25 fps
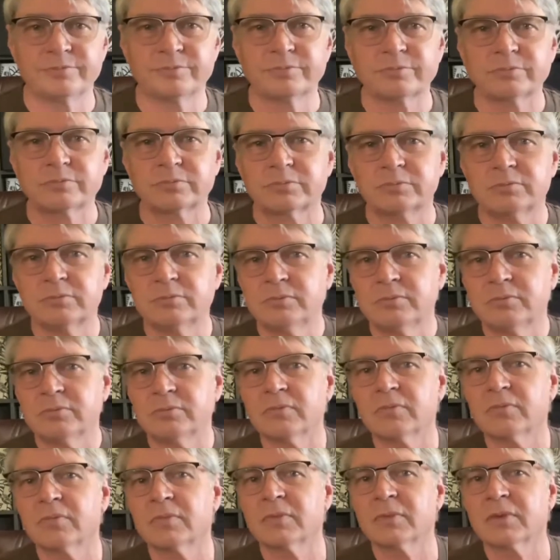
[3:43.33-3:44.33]

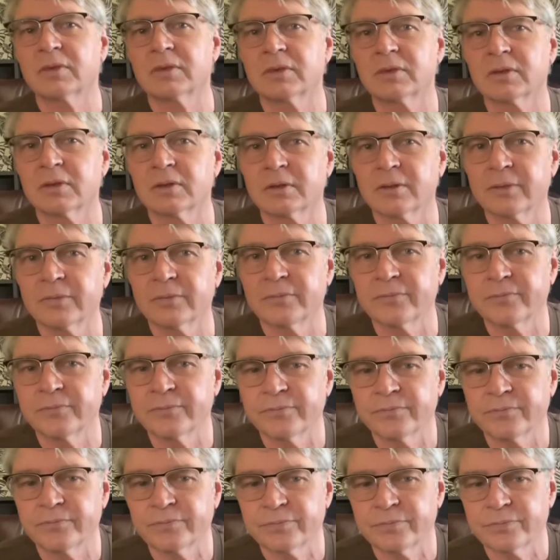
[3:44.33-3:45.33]

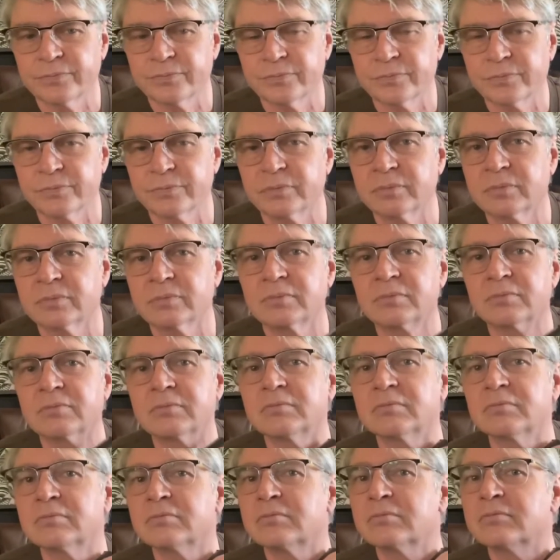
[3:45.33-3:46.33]

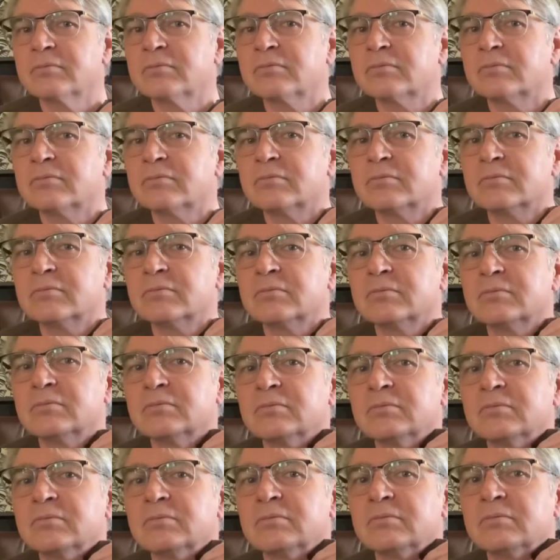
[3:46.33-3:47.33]

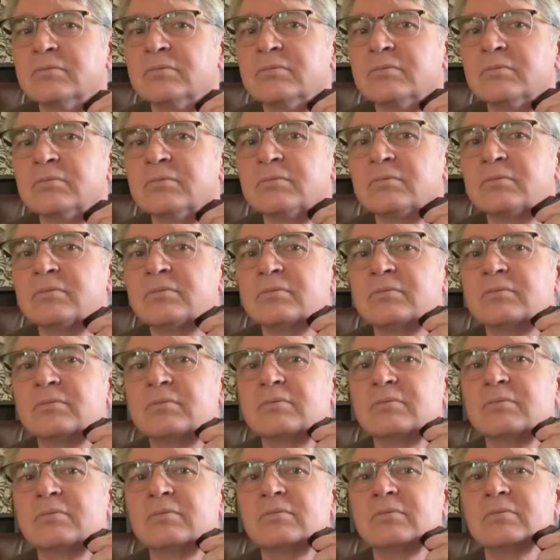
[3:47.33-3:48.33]

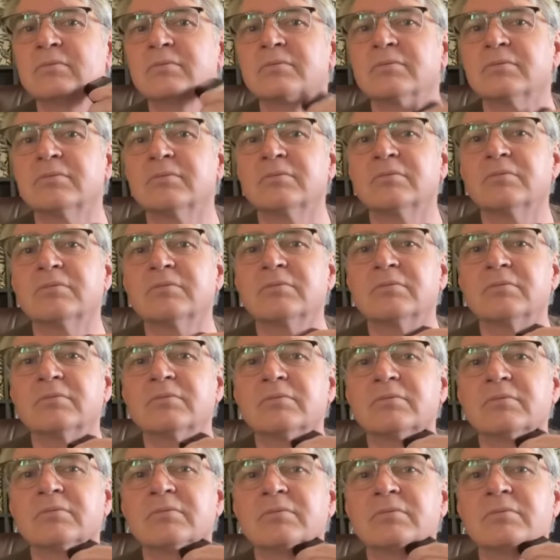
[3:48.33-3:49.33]

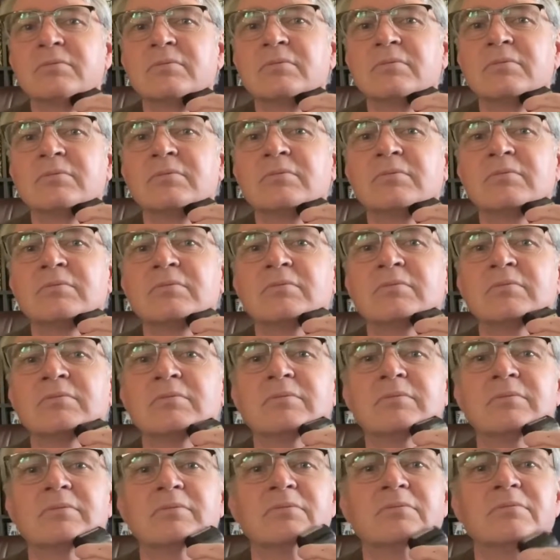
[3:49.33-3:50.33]

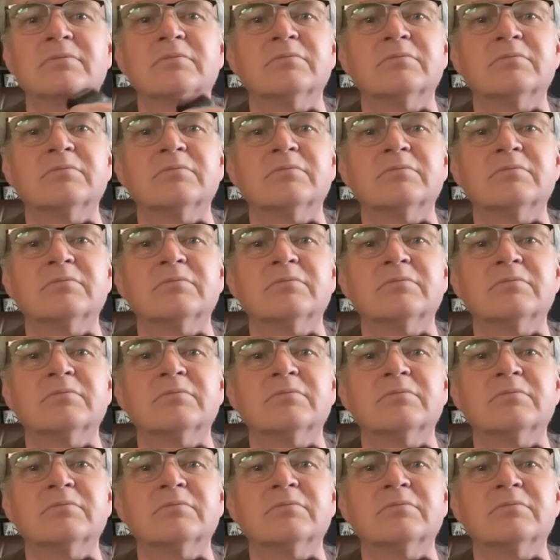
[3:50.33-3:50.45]
[no speech]